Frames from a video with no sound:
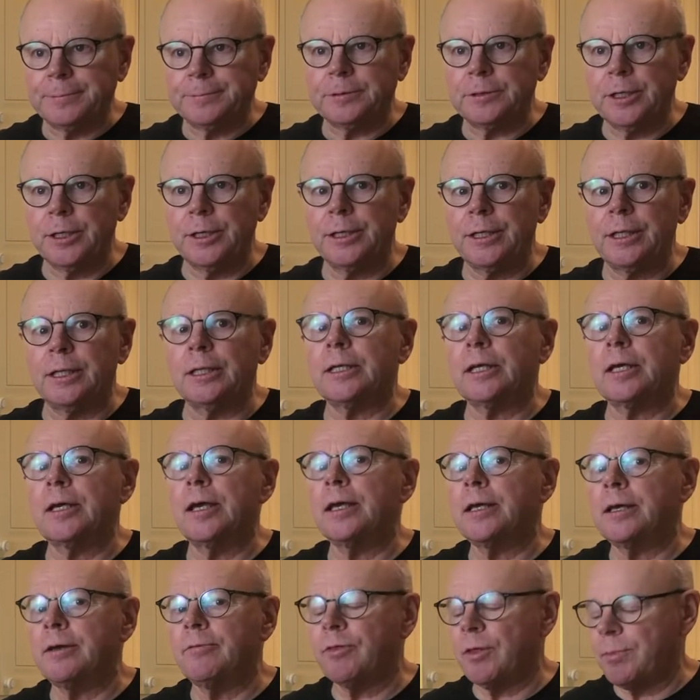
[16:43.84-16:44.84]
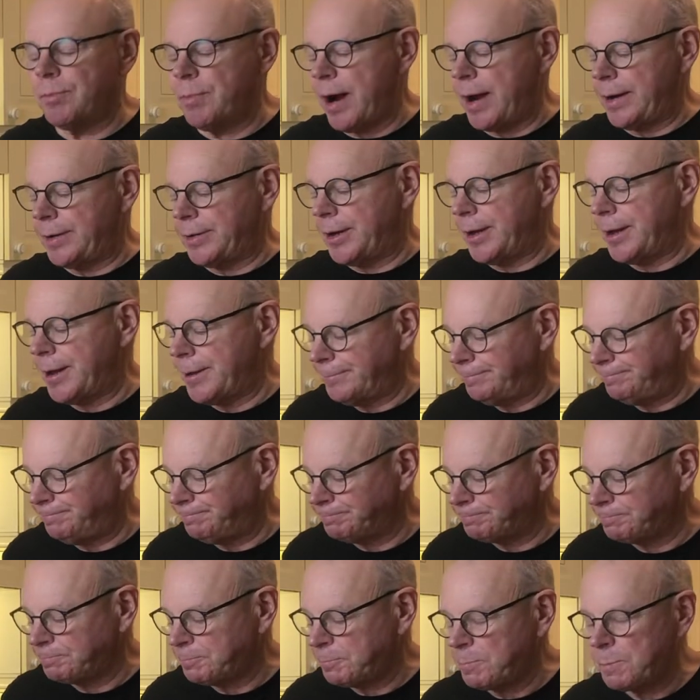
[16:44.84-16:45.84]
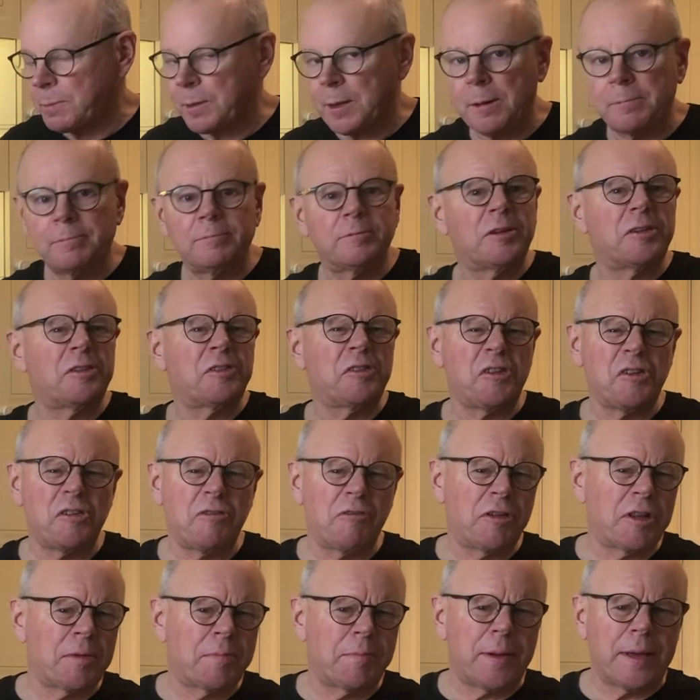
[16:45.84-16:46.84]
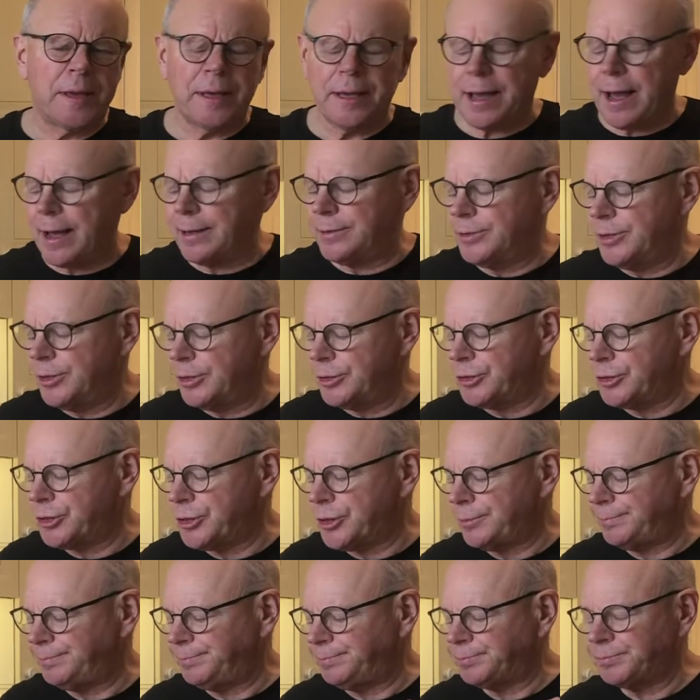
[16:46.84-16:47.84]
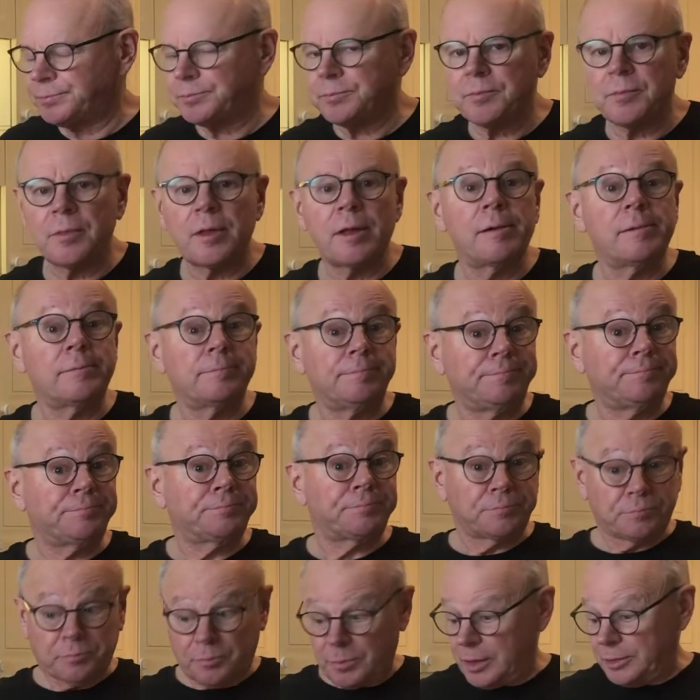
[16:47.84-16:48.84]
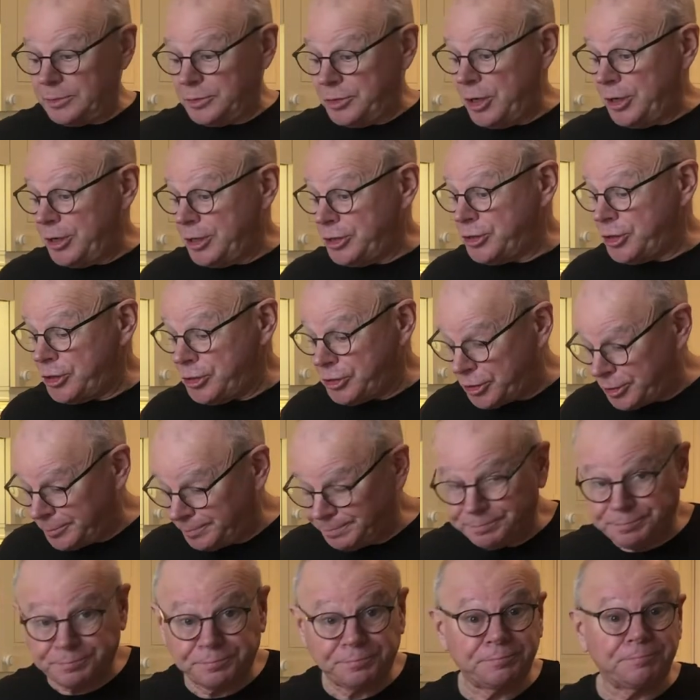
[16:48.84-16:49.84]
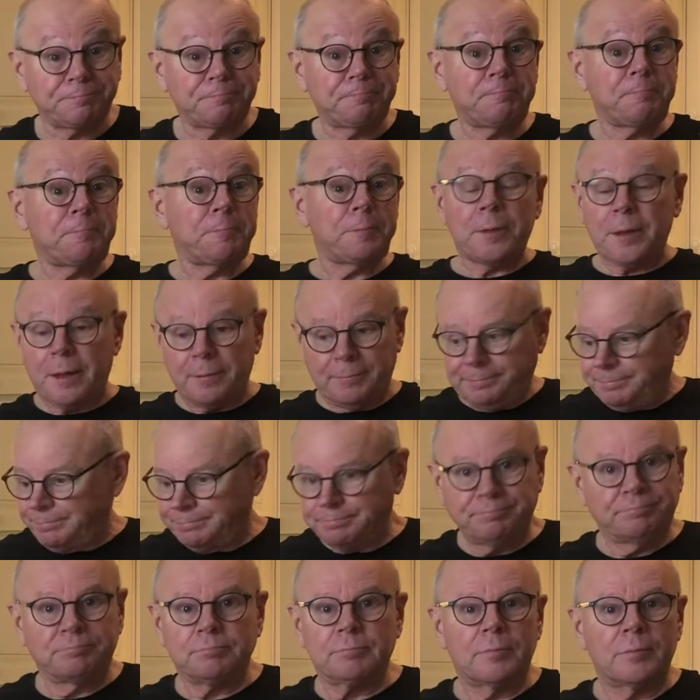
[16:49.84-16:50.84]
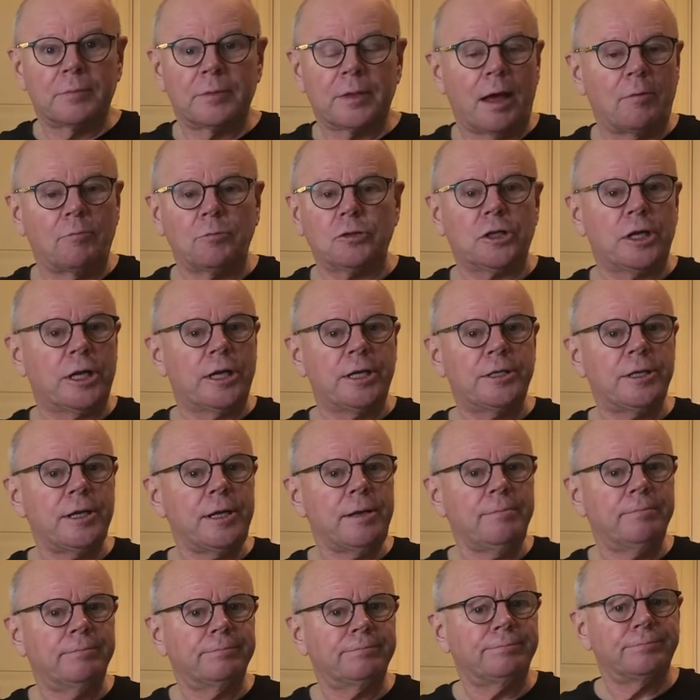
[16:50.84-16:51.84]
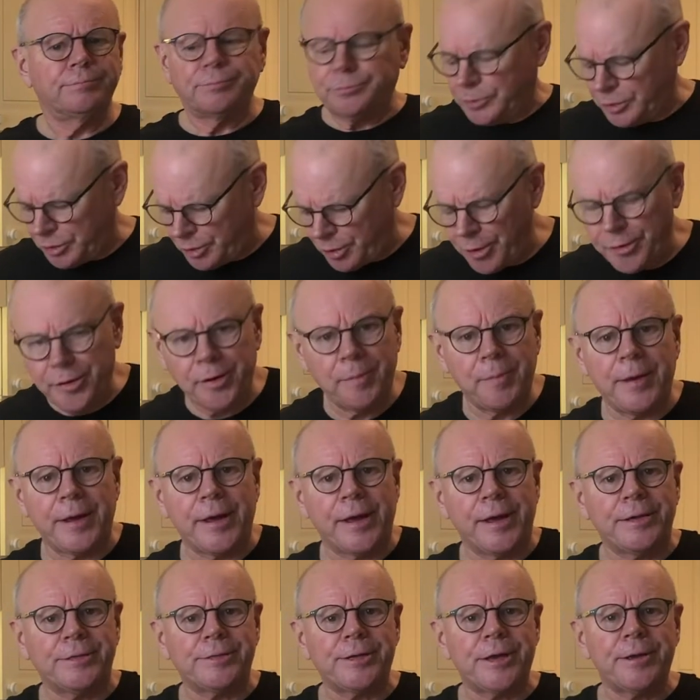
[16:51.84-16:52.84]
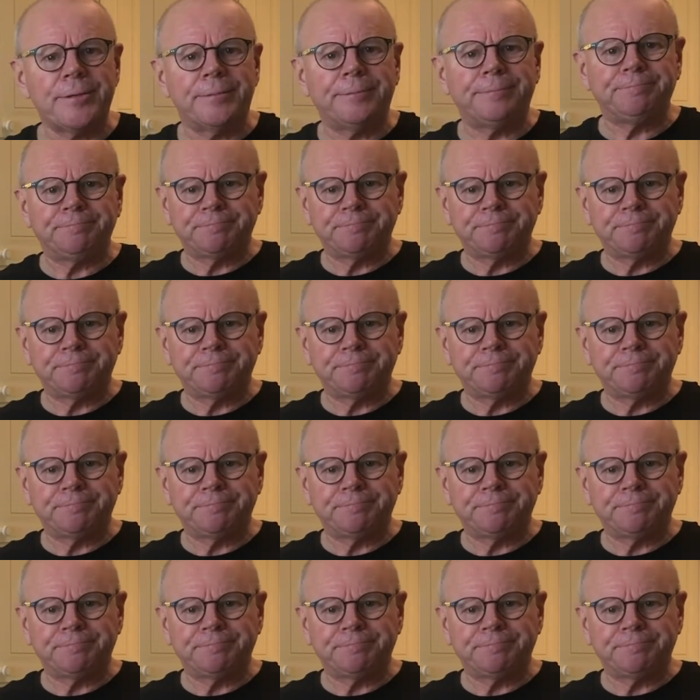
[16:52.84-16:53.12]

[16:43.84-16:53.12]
Got a little kick of the brandy. Lovely pecan nuts. Delicious. That was easy. Gotta be easy.